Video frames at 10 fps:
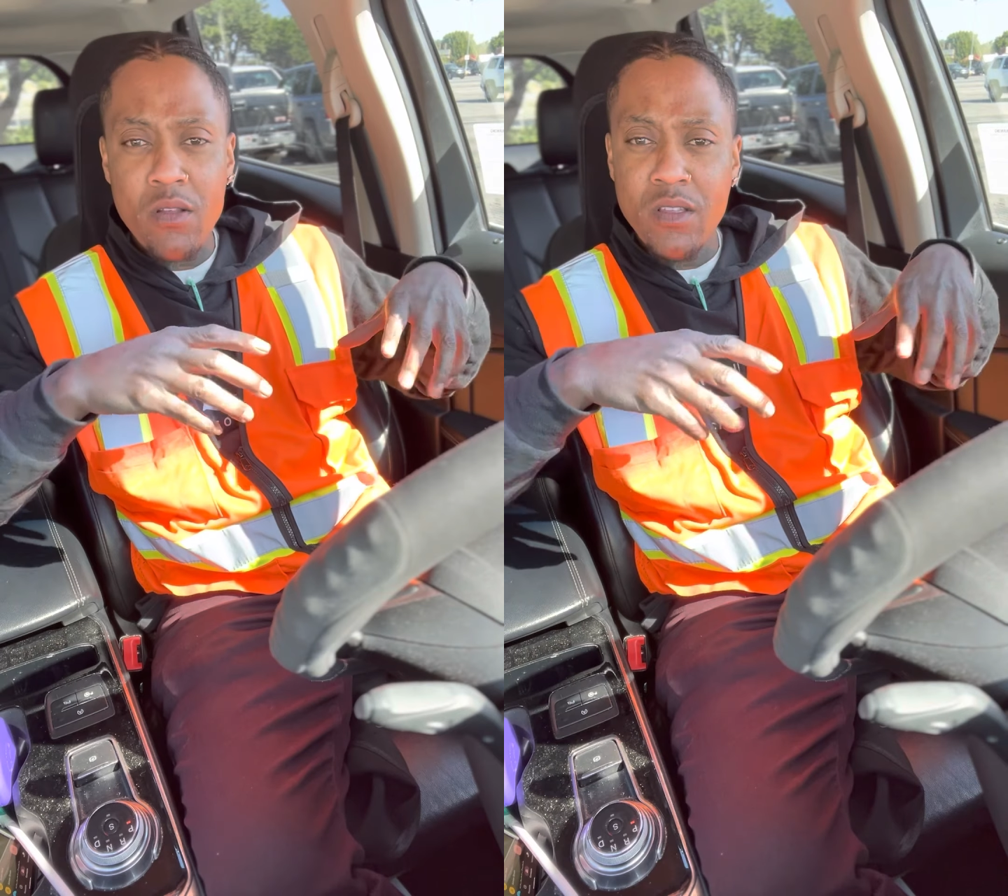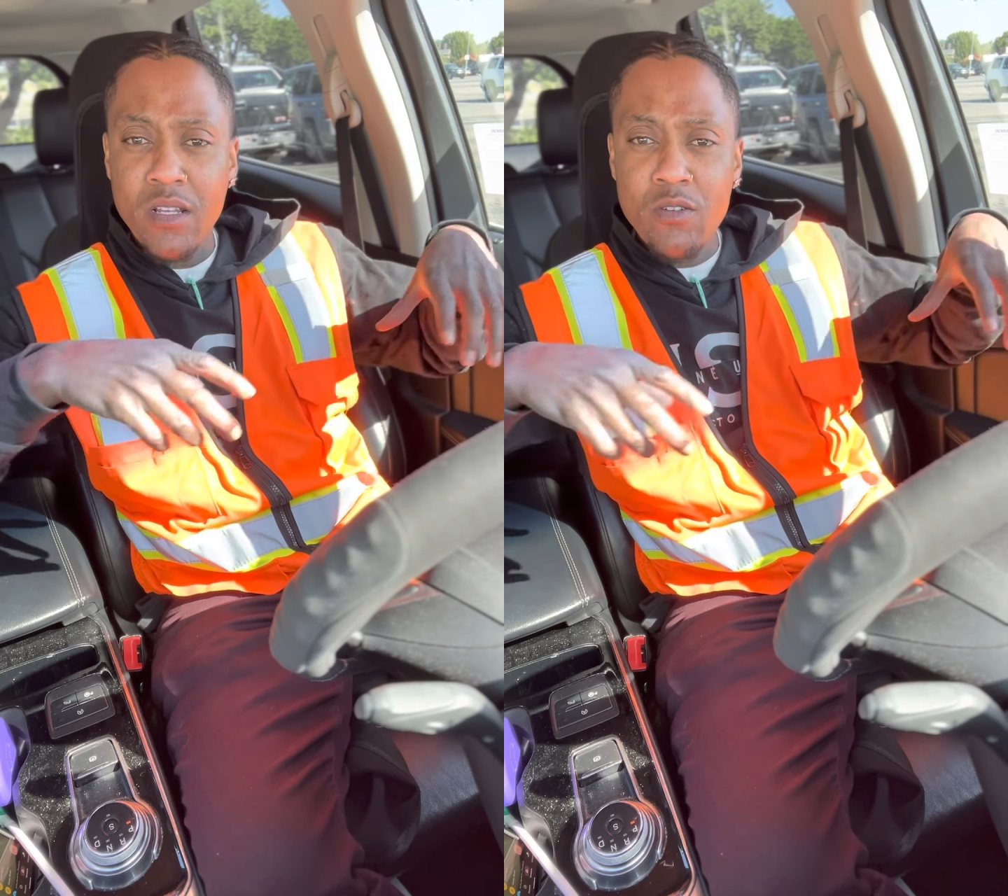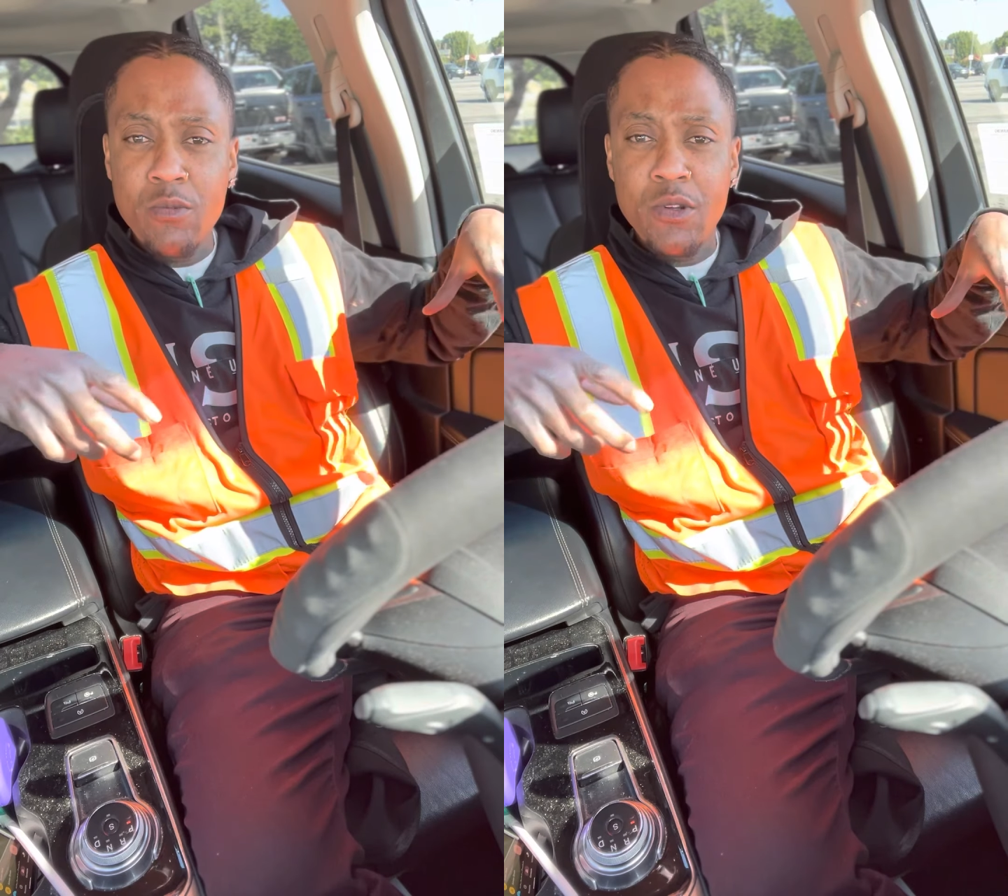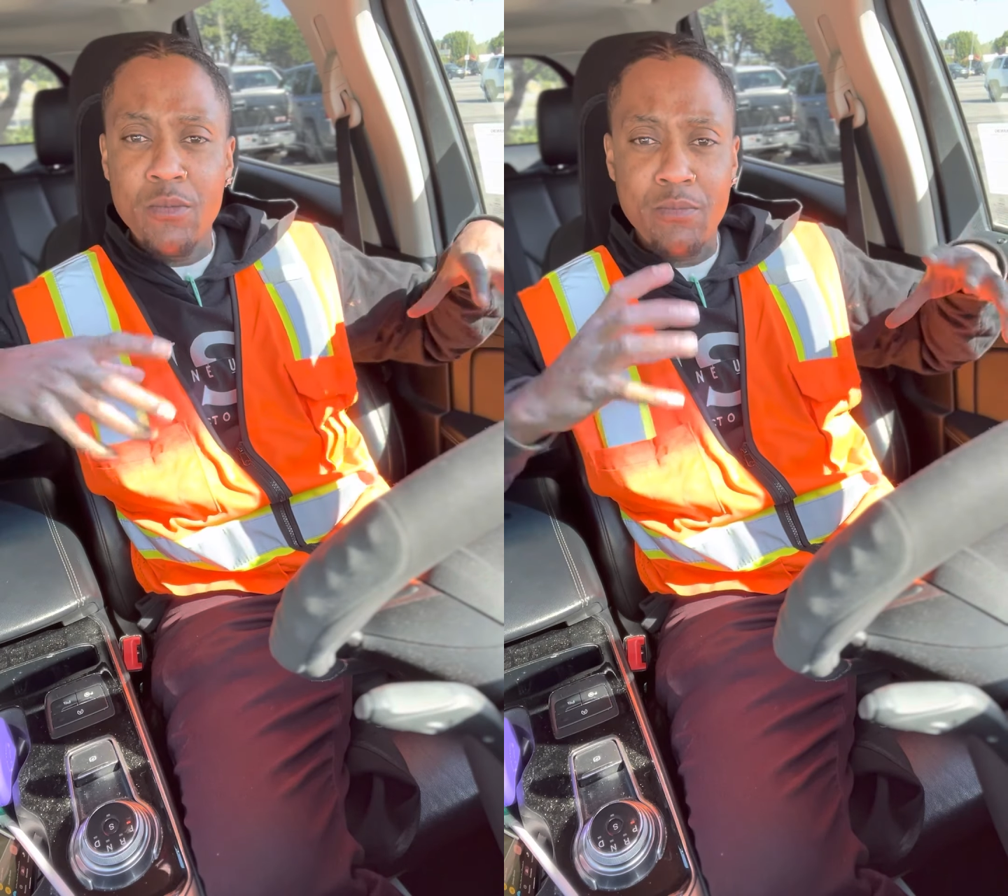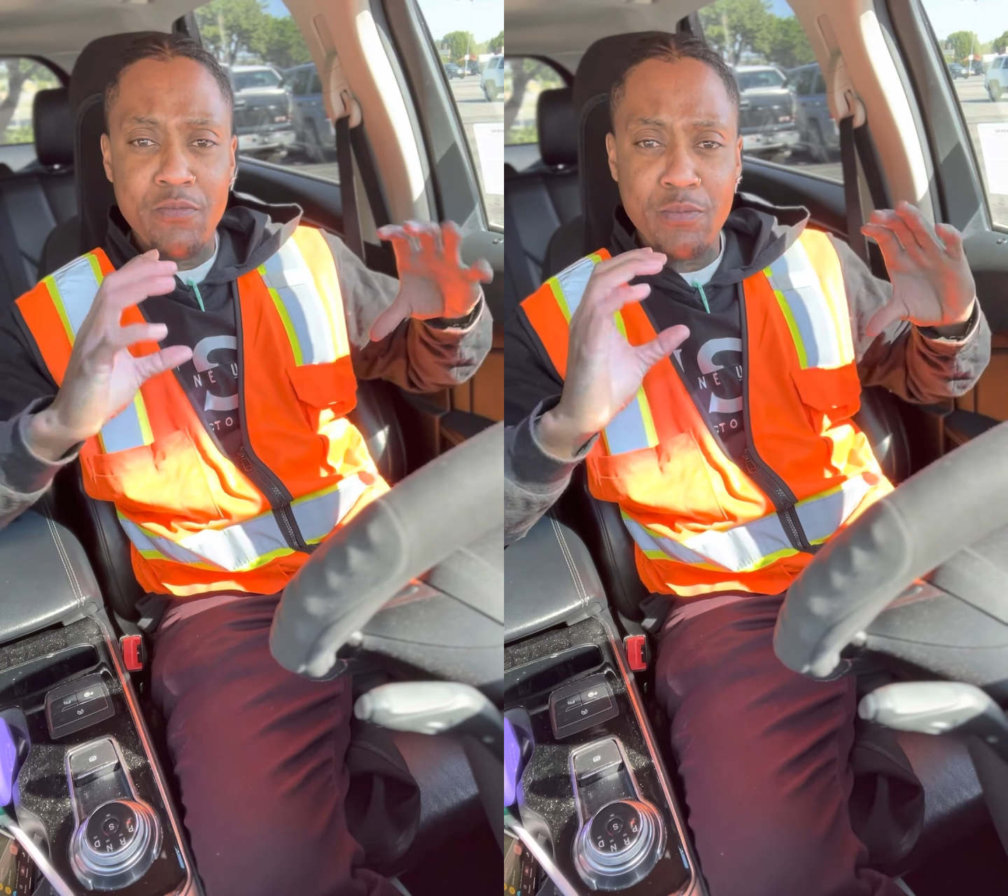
the aluminum